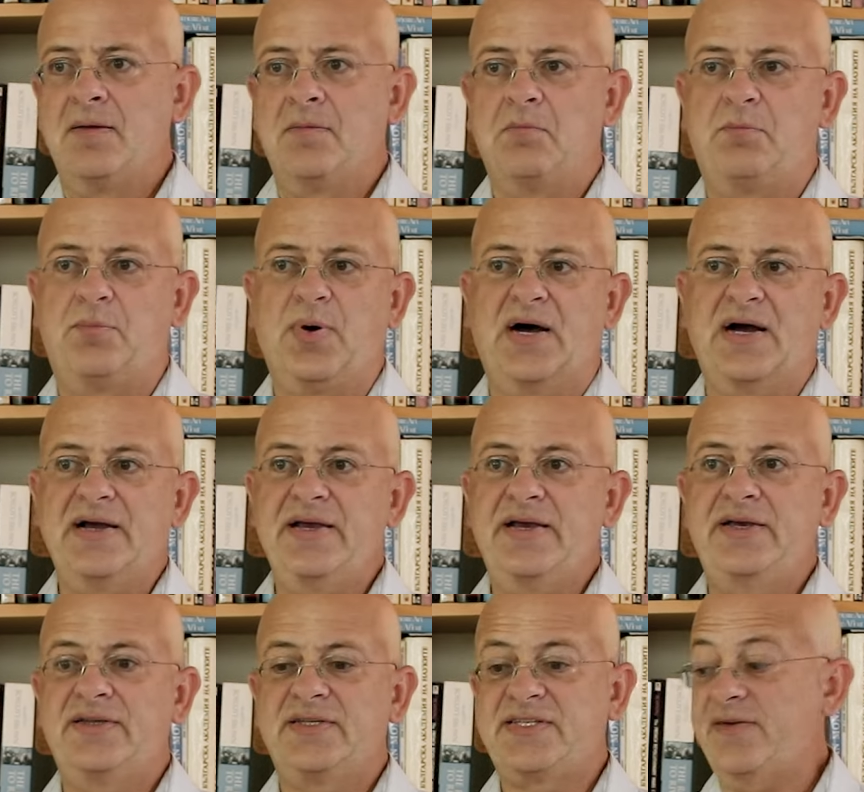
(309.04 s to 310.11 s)

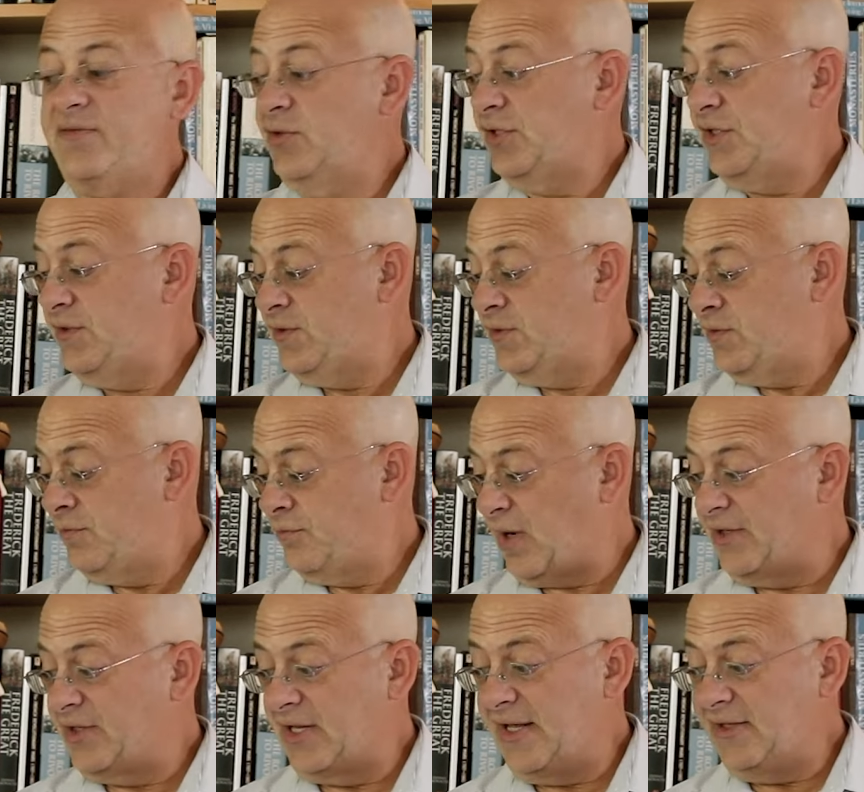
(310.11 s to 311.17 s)
By
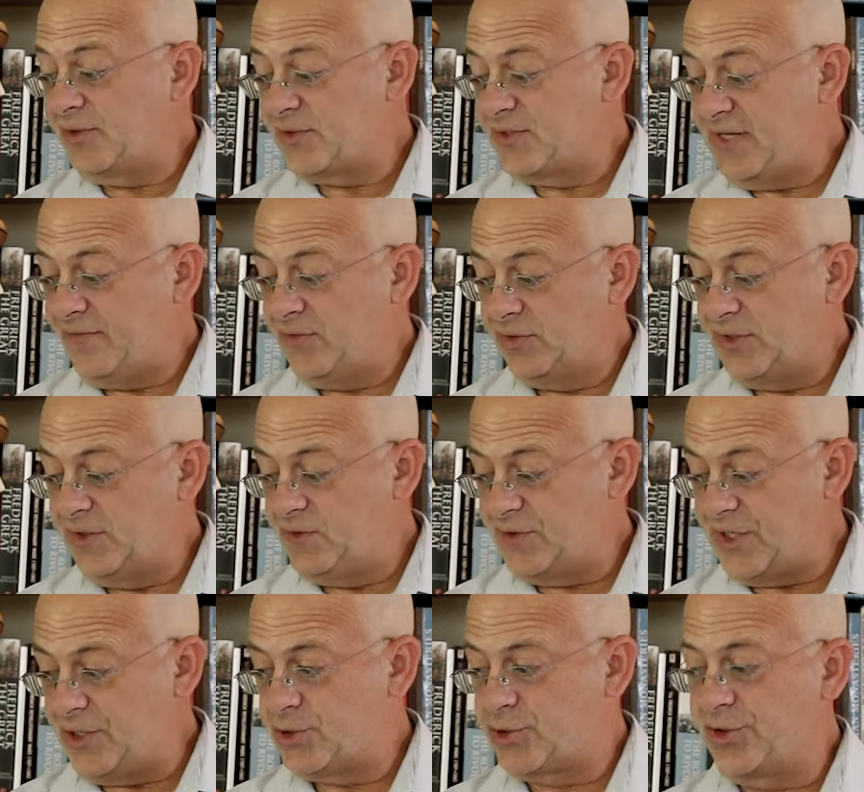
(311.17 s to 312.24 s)
the later 17th
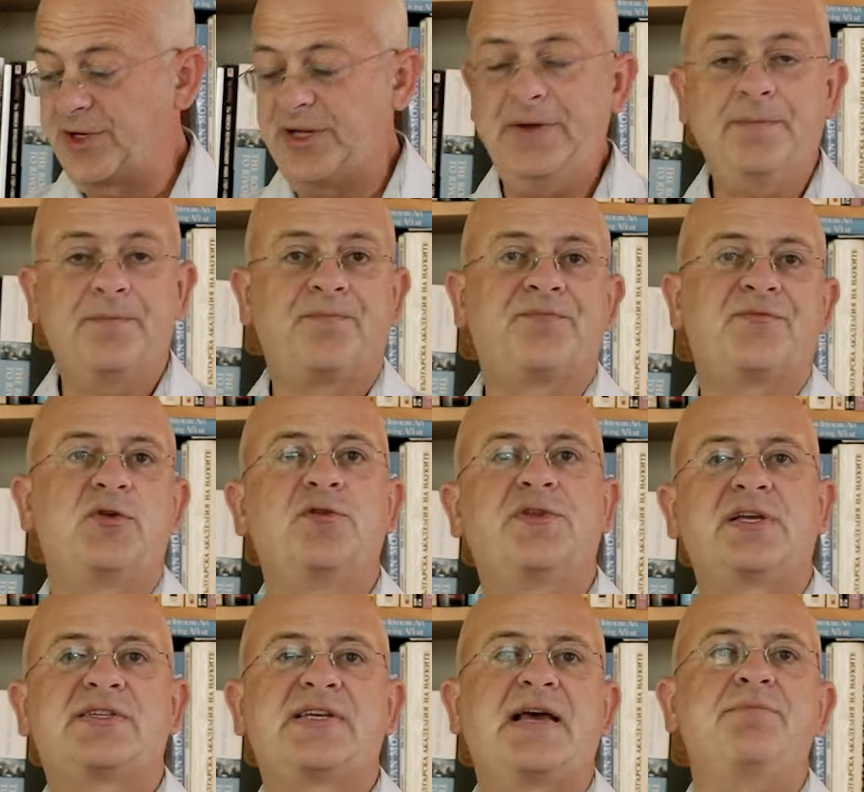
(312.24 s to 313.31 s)
century, two
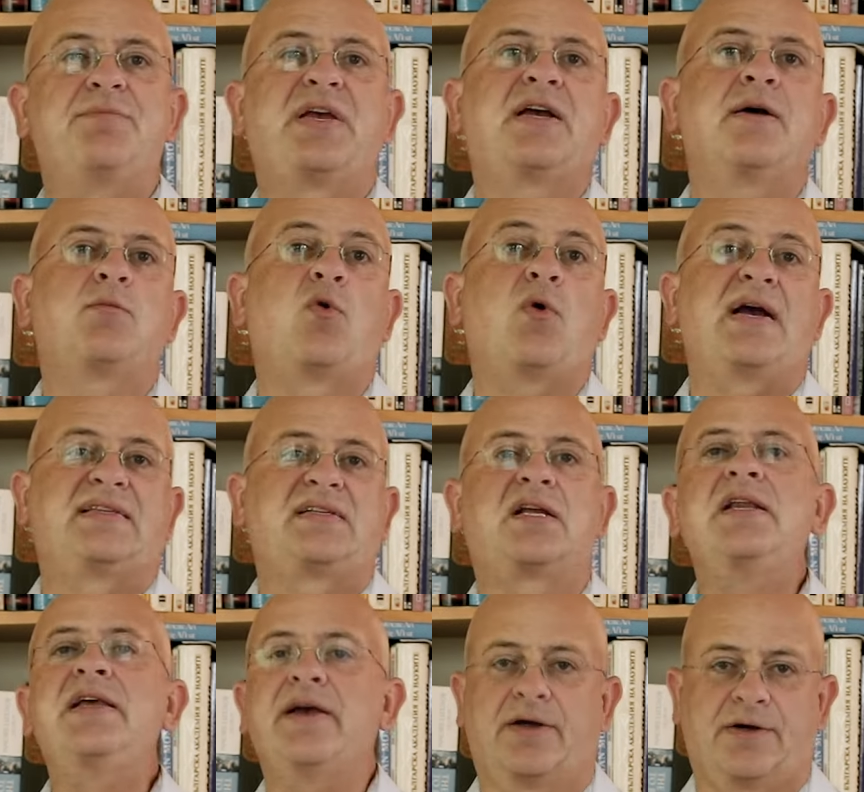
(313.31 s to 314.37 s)
things had become quite
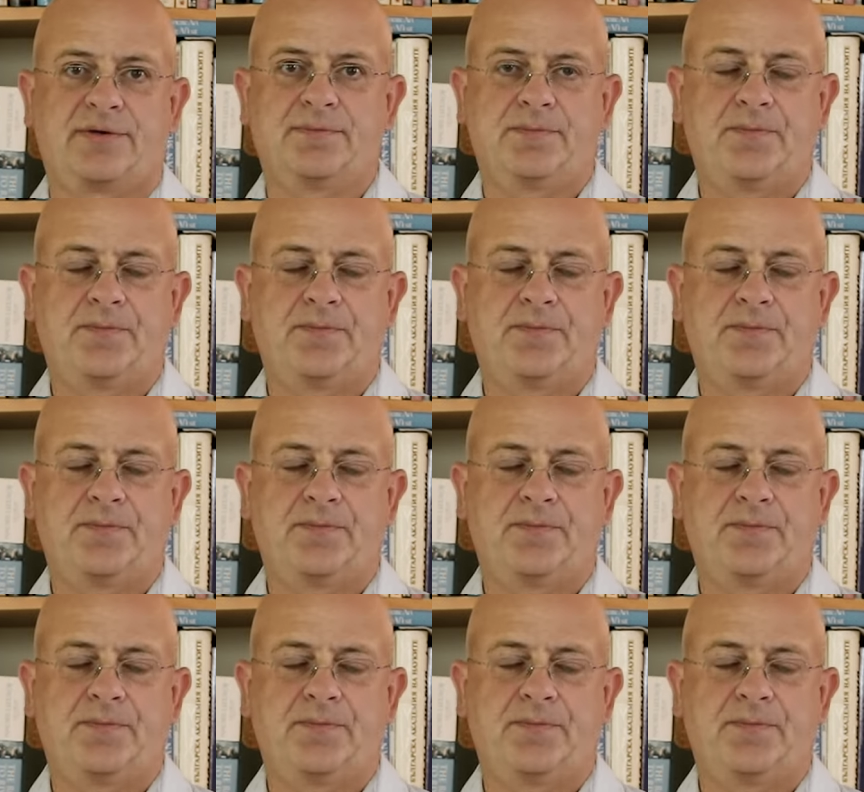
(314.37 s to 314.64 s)
clear.